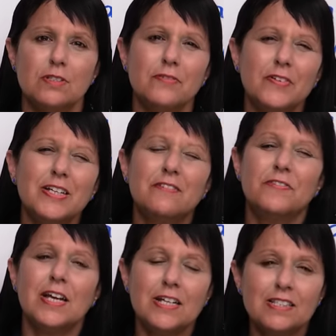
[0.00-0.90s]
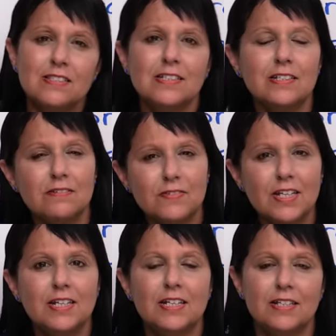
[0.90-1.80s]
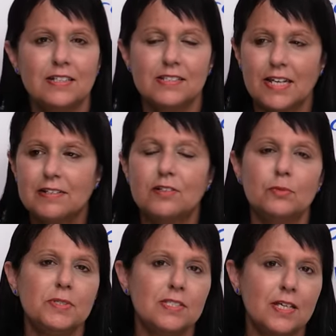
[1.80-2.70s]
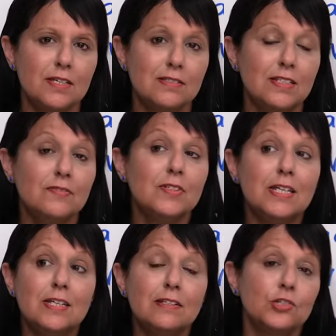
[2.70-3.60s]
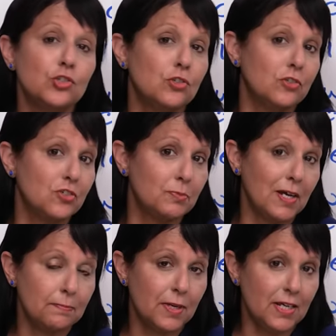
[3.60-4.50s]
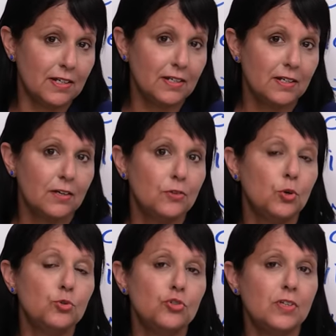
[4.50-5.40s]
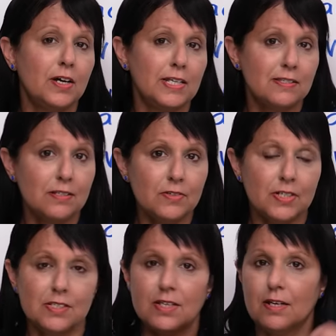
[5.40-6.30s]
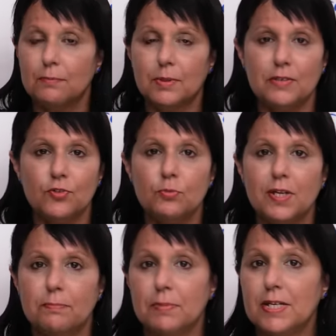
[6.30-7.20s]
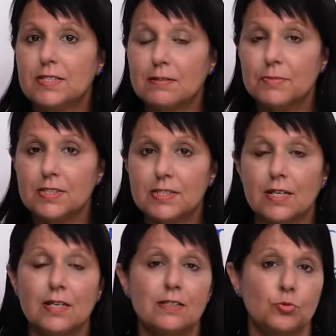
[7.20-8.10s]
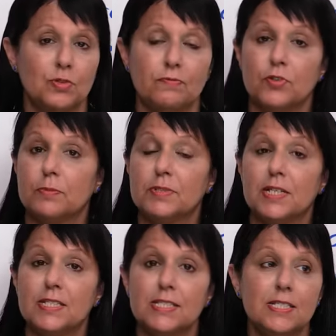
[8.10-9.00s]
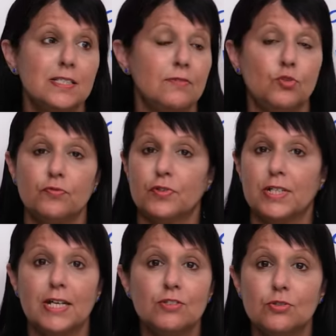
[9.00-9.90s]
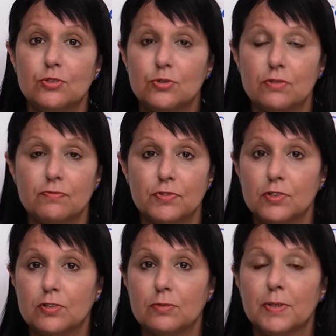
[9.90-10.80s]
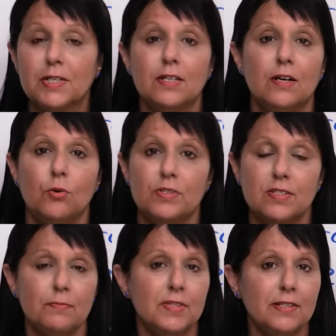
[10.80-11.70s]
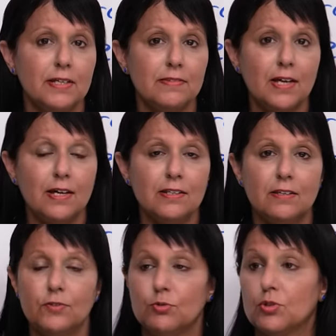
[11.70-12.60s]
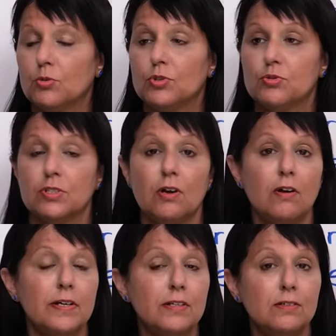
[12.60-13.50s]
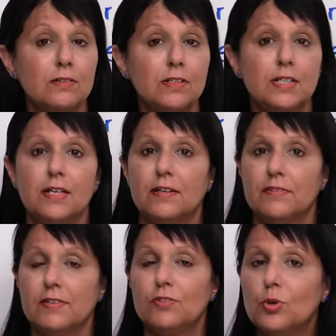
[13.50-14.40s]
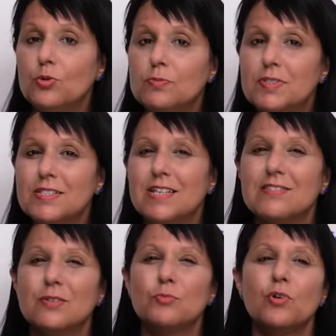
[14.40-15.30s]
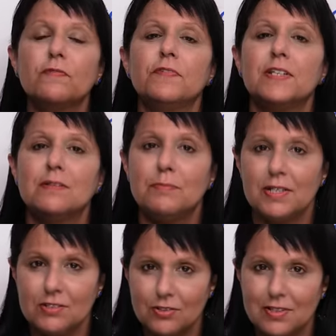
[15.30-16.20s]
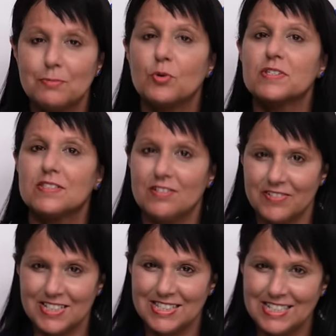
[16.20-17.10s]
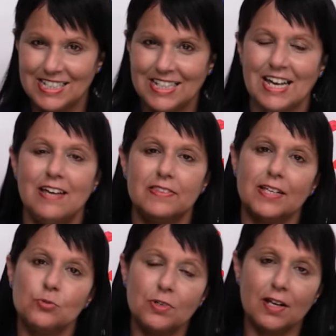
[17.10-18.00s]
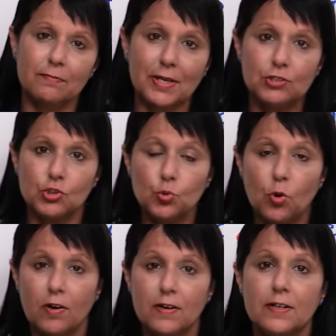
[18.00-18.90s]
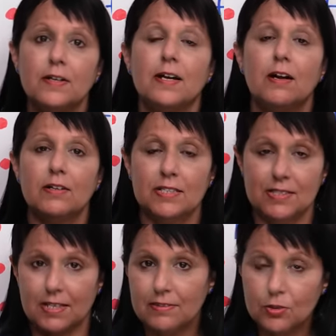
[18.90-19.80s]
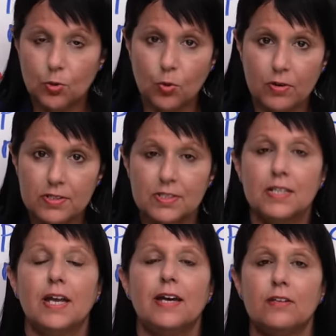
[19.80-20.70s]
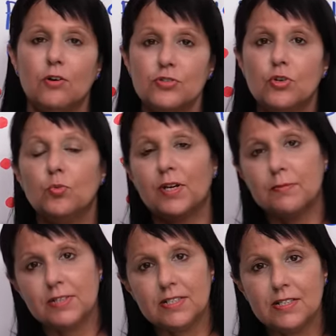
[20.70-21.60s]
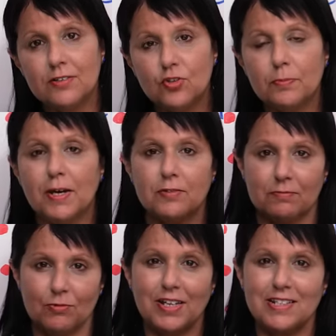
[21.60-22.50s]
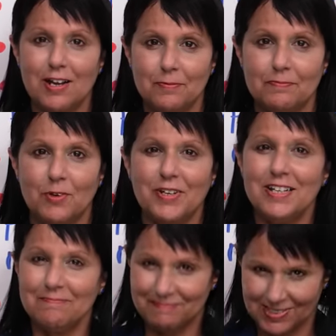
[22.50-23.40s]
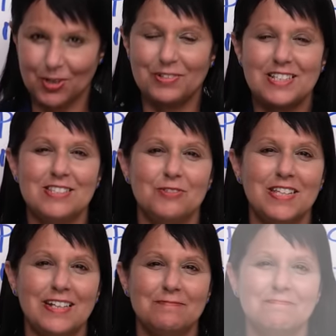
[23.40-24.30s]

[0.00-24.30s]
They're very advanced kind of technical mistakes that even English learners might make. Those are not as serious. But if you make basic mistakes with verb tenses, if you forget to use a verb or something like that, if you don't use an article, then those mistakes are more fundamental and more serious. And that's what I've made sure is in the course and also what I'm going to tell you about right now, okay? So let's do that.